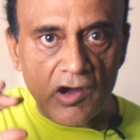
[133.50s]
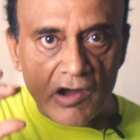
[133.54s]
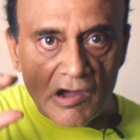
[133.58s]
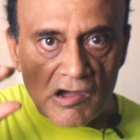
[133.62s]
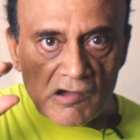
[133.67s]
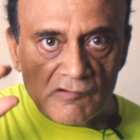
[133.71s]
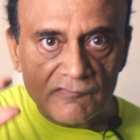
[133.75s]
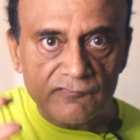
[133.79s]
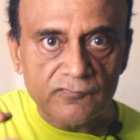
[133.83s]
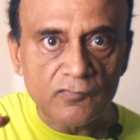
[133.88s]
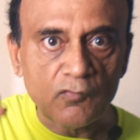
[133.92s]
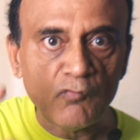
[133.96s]

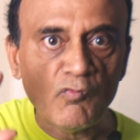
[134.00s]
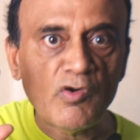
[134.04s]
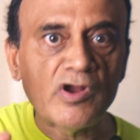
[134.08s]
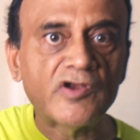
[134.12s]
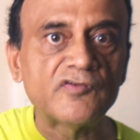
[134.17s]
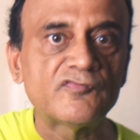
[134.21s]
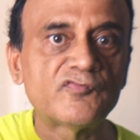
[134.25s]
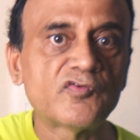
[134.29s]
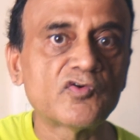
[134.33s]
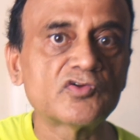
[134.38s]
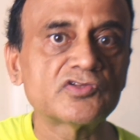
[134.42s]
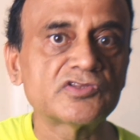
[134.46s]
of
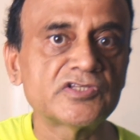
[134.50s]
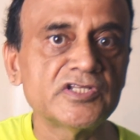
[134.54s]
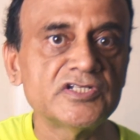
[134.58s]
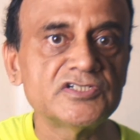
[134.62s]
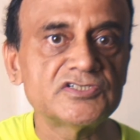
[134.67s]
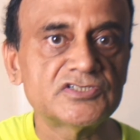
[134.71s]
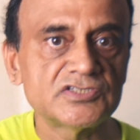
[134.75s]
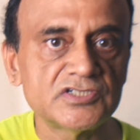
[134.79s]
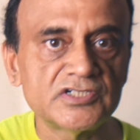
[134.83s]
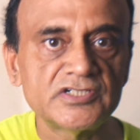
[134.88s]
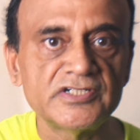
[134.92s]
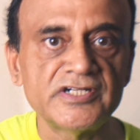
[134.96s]
1/4
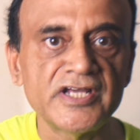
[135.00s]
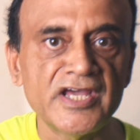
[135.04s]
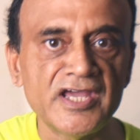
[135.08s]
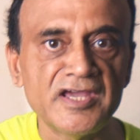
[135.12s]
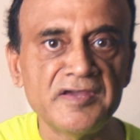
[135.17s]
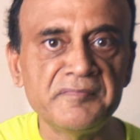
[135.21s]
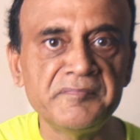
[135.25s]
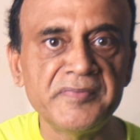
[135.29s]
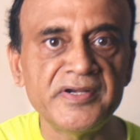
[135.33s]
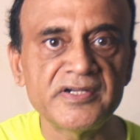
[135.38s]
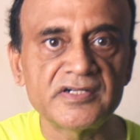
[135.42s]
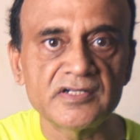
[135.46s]
inch
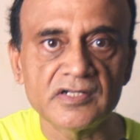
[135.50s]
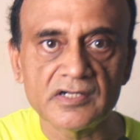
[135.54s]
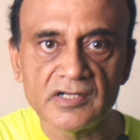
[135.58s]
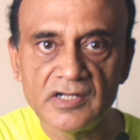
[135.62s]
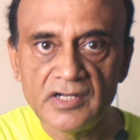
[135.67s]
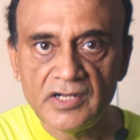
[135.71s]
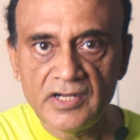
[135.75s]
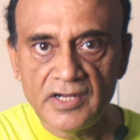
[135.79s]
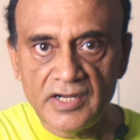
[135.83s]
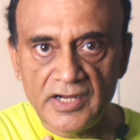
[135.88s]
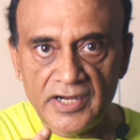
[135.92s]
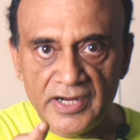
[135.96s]
diameter,
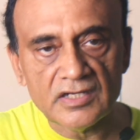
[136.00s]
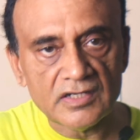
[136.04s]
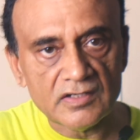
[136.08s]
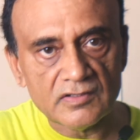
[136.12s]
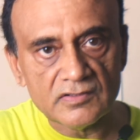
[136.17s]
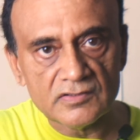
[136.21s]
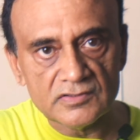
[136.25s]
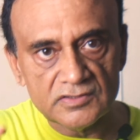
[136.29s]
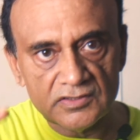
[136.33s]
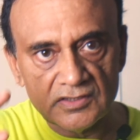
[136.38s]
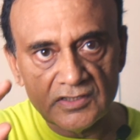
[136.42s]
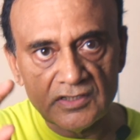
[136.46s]

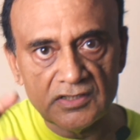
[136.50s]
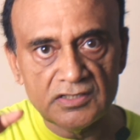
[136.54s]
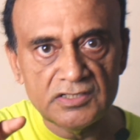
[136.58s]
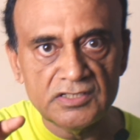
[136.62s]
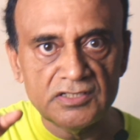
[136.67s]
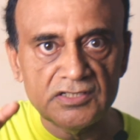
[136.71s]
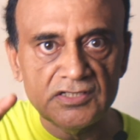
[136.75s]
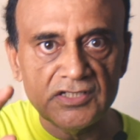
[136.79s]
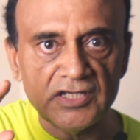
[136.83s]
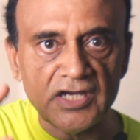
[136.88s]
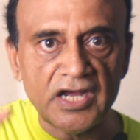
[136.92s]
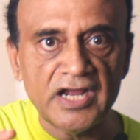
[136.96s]

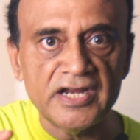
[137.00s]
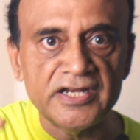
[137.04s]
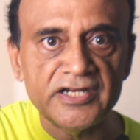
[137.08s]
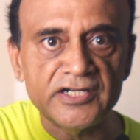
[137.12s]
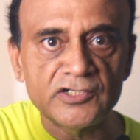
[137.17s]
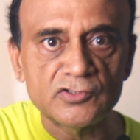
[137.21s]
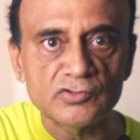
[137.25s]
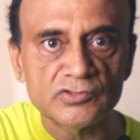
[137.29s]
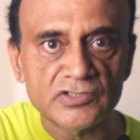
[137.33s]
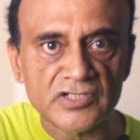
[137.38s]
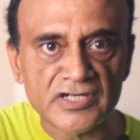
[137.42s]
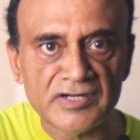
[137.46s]
and
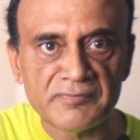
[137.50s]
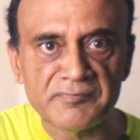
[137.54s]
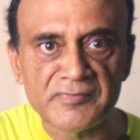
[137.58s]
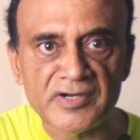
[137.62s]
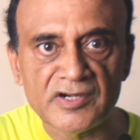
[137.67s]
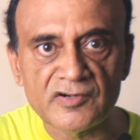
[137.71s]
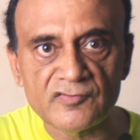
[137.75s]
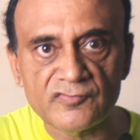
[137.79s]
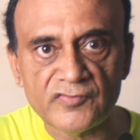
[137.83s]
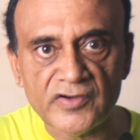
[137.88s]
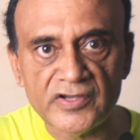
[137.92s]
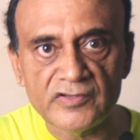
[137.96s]
into the
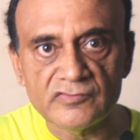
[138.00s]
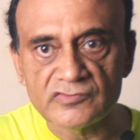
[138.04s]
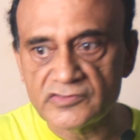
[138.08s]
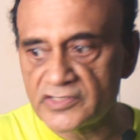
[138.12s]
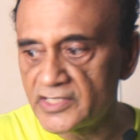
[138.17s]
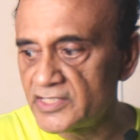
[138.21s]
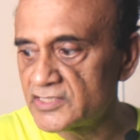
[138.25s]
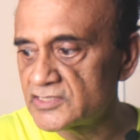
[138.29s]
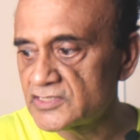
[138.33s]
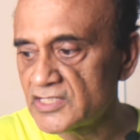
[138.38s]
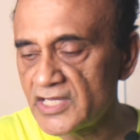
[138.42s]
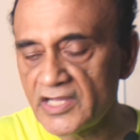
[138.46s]
remnant 5
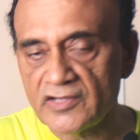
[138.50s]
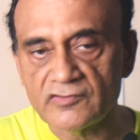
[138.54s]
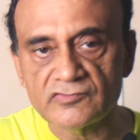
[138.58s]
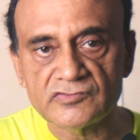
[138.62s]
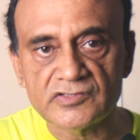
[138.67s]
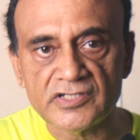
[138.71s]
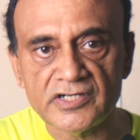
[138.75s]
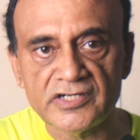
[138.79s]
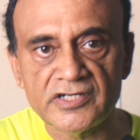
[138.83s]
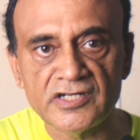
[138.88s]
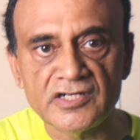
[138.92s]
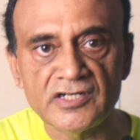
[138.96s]
threads I
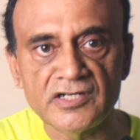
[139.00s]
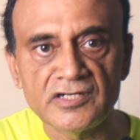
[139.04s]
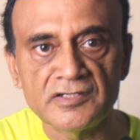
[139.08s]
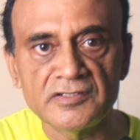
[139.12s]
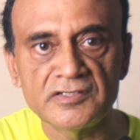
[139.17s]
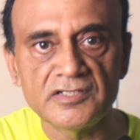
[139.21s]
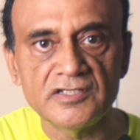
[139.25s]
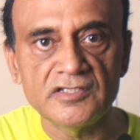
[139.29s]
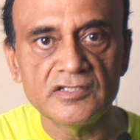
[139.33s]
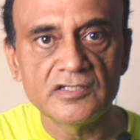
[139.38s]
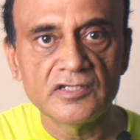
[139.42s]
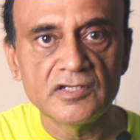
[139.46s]
have threaded
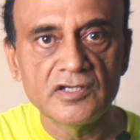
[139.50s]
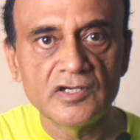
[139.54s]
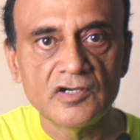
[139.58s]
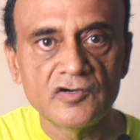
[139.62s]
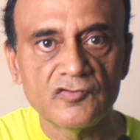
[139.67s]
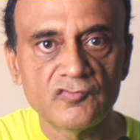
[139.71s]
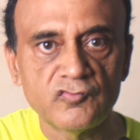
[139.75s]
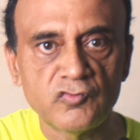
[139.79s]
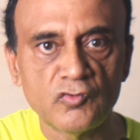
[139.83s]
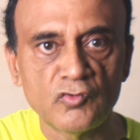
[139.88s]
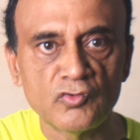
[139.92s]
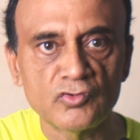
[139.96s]
in the
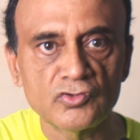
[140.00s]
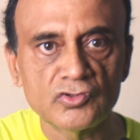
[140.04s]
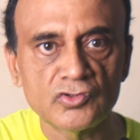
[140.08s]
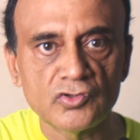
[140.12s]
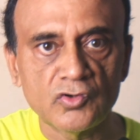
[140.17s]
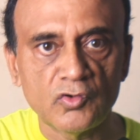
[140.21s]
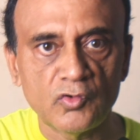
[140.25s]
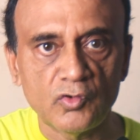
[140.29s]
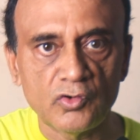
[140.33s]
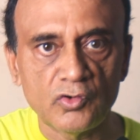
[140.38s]
phone